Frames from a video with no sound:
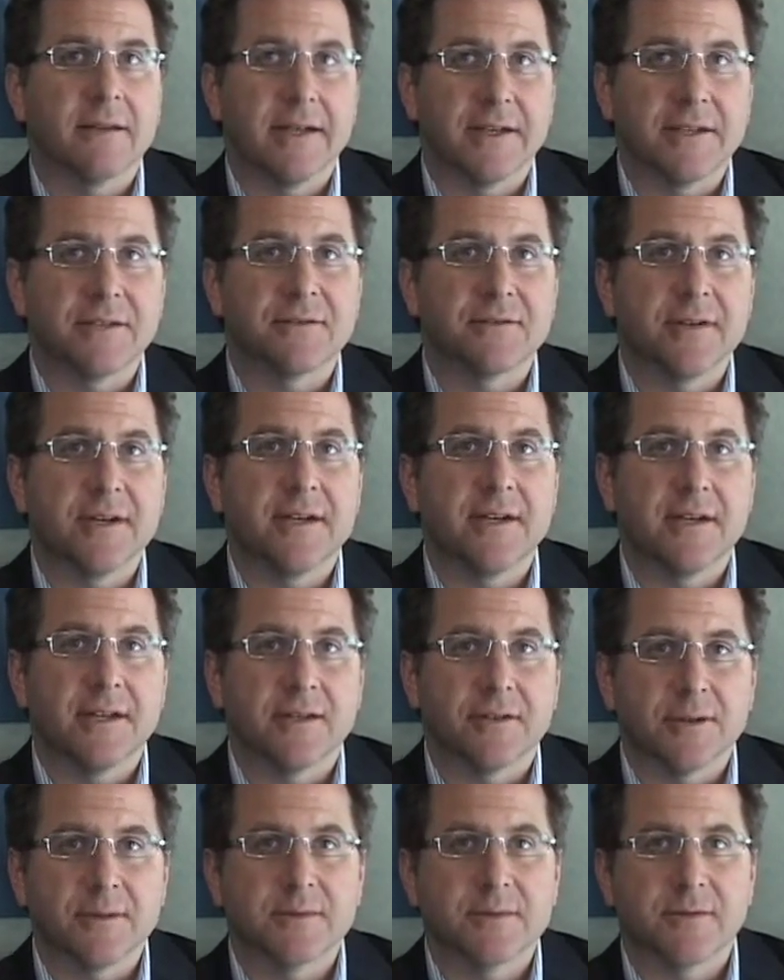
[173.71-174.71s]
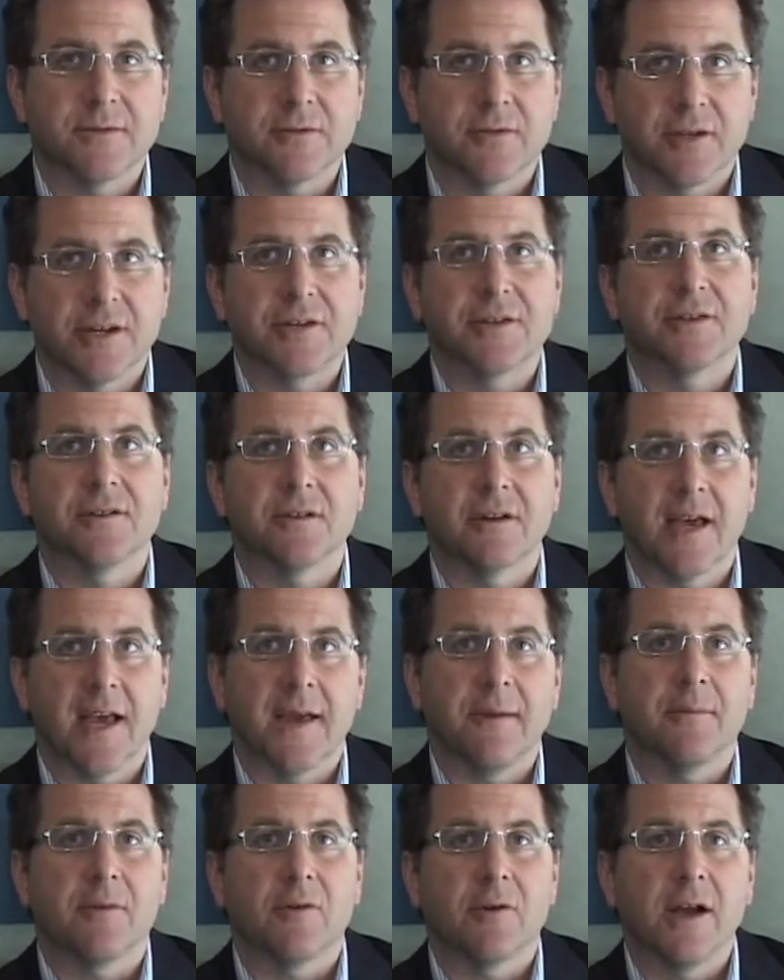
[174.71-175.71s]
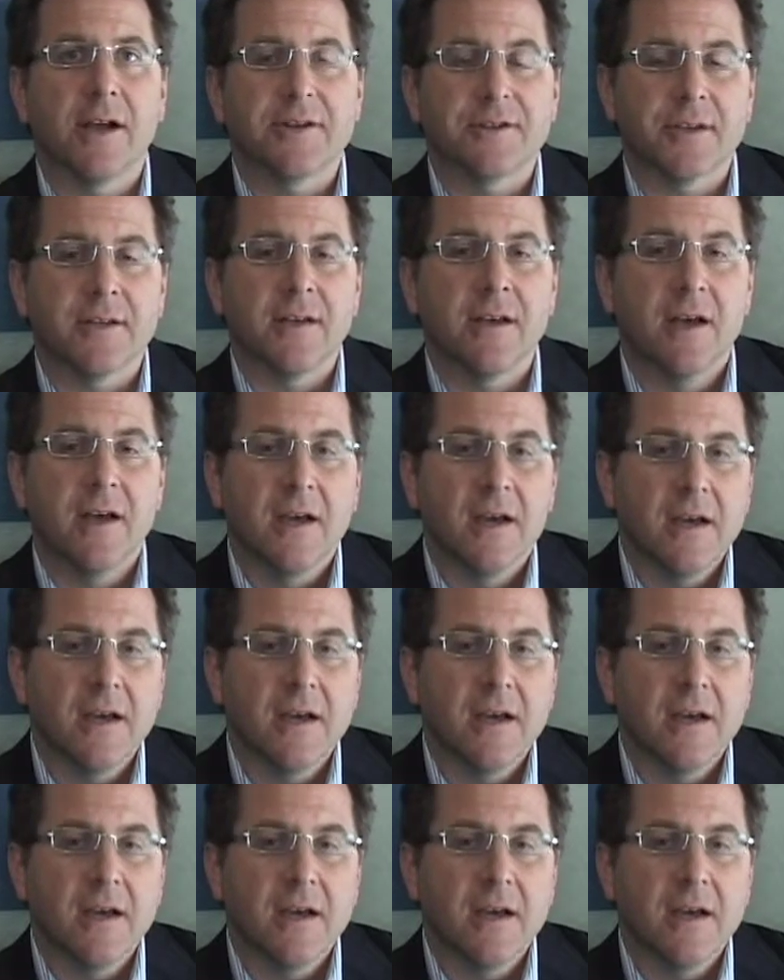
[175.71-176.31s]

industry in terms of traditional game creation.